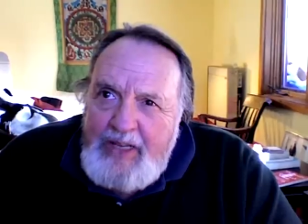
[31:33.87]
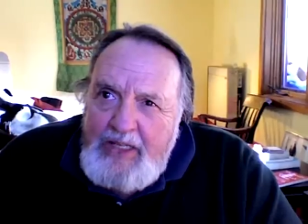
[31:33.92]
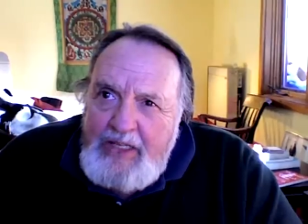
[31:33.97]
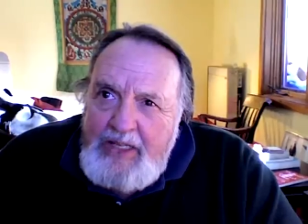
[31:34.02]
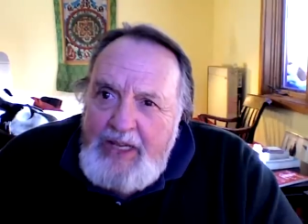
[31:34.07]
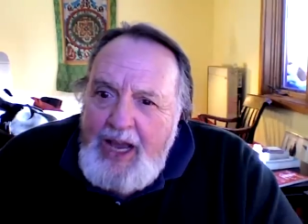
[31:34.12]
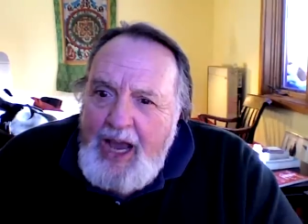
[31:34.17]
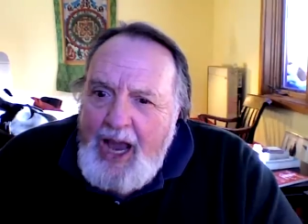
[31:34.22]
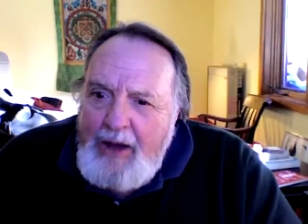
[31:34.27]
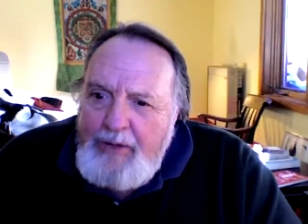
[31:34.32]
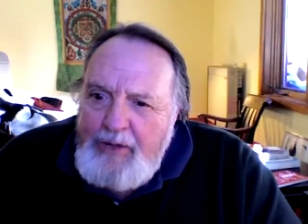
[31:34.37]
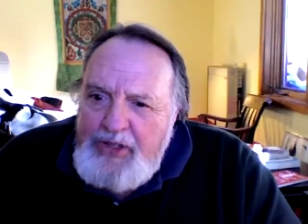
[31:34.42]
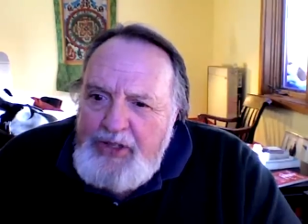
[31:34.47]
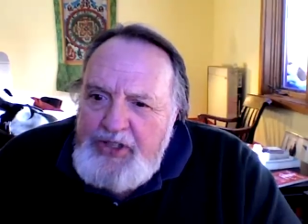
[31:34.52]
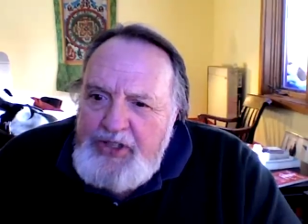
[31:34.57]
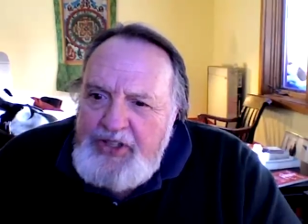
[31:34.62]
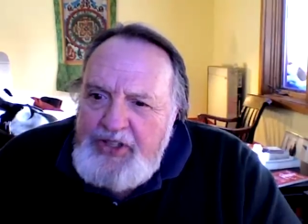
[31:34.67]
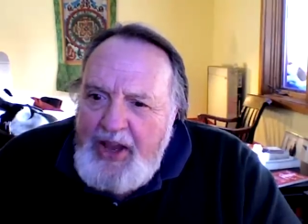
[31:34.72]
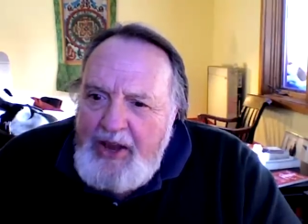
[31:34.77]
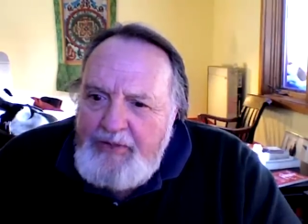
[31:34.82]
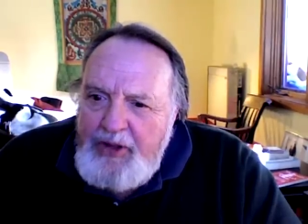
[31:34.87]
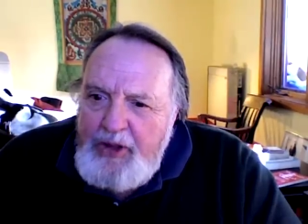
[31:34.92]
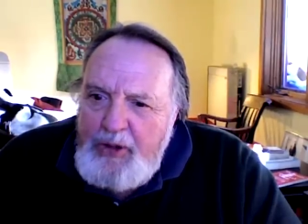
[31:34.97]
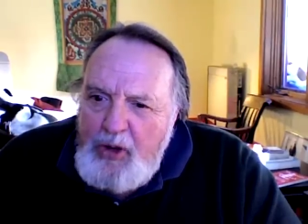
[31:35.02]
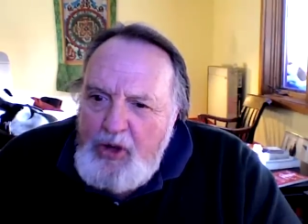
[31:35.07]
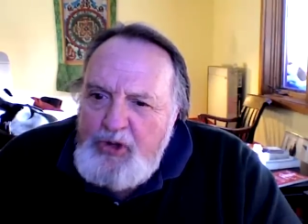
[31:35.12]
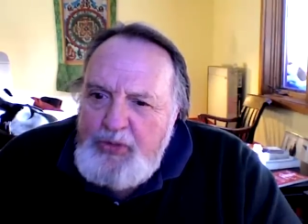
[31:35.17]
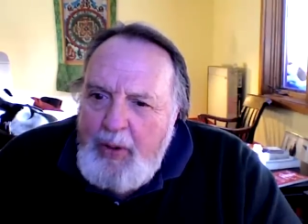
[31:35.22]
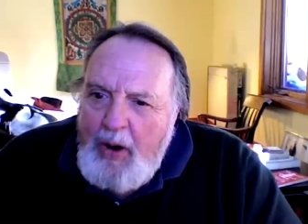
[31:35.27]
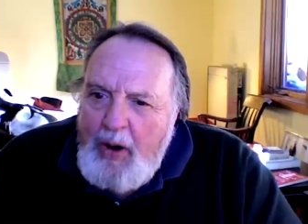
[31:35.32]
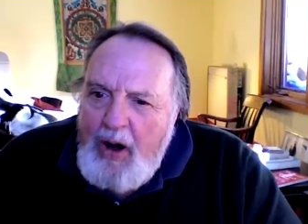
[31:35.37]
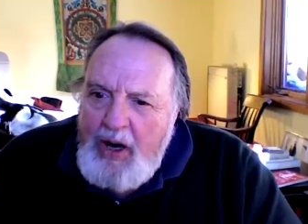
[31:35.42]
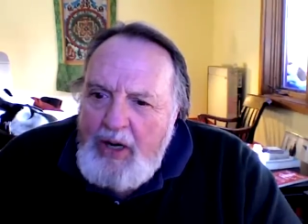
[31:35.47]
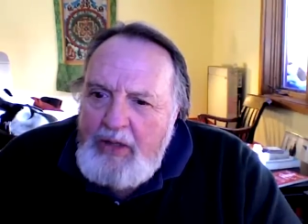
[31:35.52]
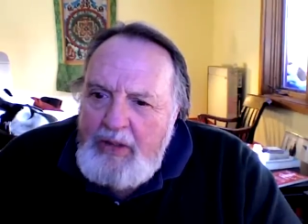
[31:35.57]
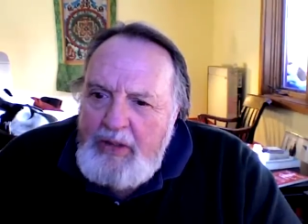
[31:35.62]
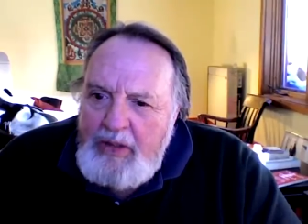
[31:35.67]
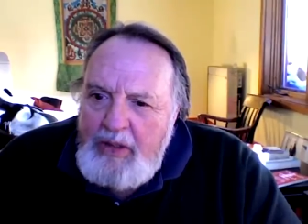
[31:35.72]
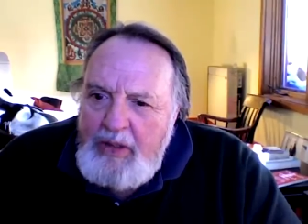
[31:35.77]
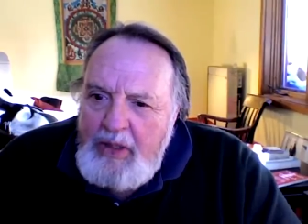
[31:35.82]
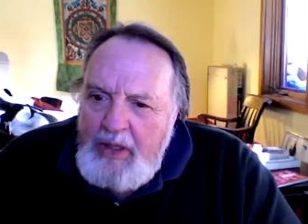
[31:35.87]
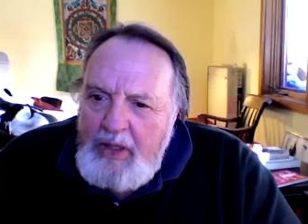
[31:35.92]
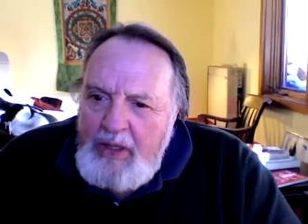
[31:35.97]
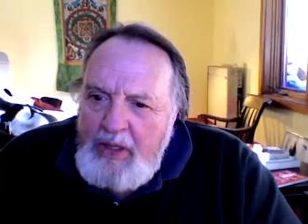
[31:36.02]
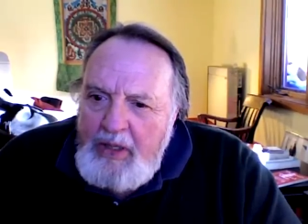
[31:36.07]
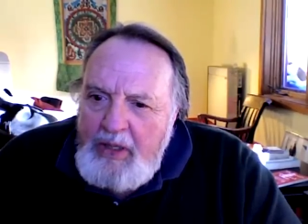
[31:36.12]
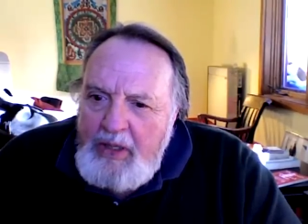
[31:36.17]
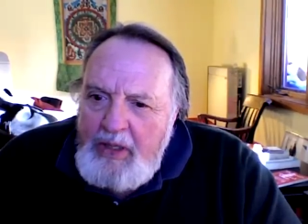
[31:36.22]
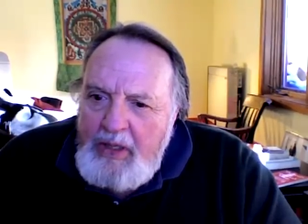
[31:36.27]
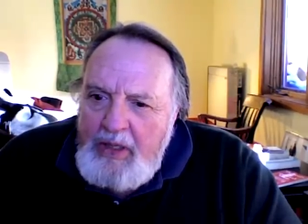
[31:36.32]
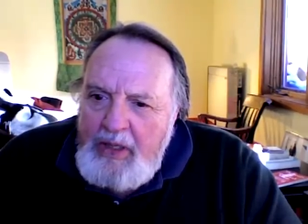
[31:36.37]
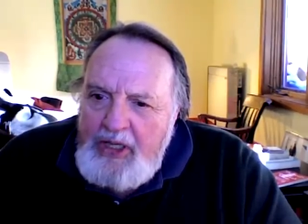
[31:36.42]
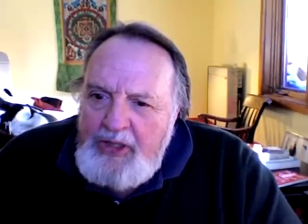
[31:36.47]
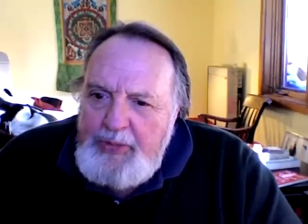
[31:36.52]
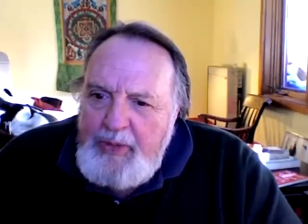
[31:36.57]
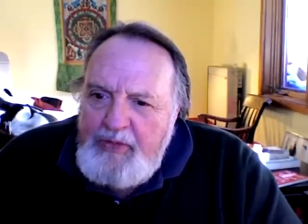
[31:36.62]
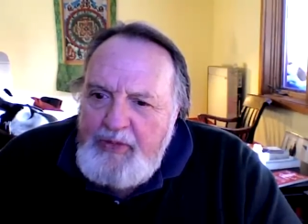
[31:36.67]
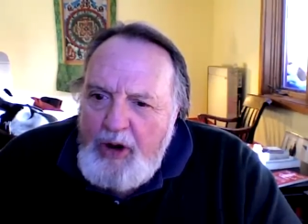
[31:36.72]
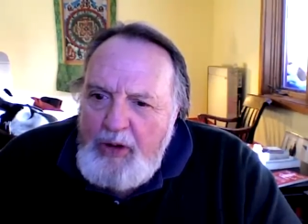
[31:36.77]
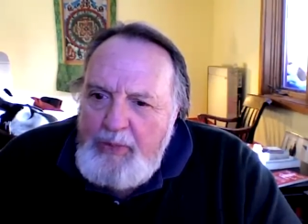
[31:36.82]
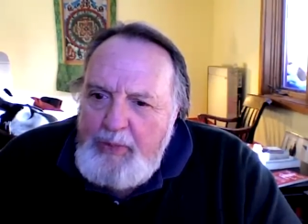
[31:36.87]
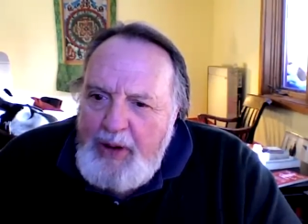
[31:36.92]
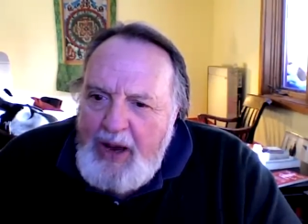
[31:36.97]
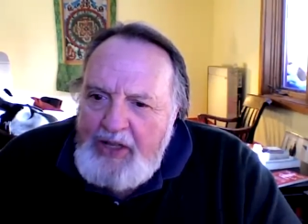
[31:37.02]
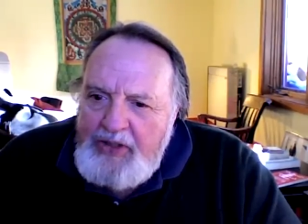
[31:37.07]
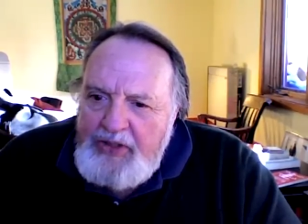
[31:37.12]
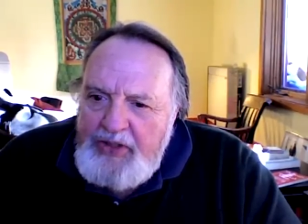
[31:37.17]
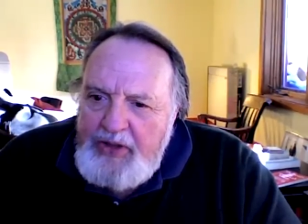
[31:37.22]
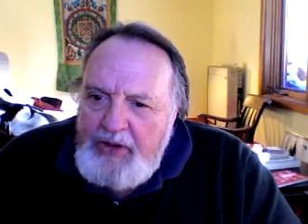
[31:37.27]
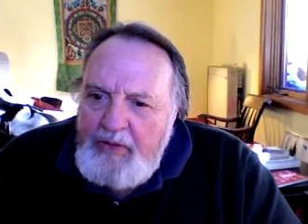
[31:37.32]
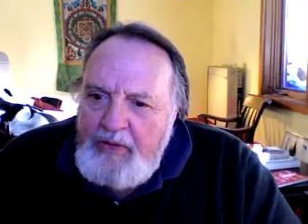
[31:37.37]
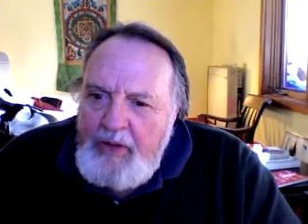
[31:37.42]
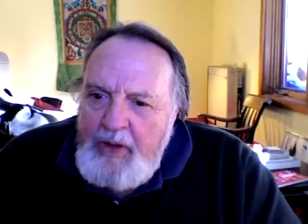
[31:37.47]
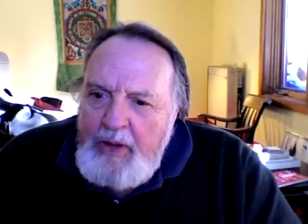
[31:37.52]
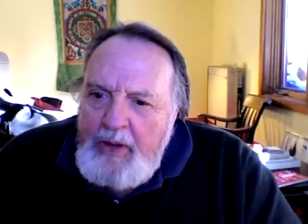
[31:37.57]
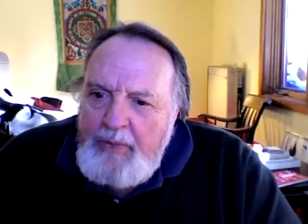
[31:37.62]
yeah, I would say for the most part, it's been very positive.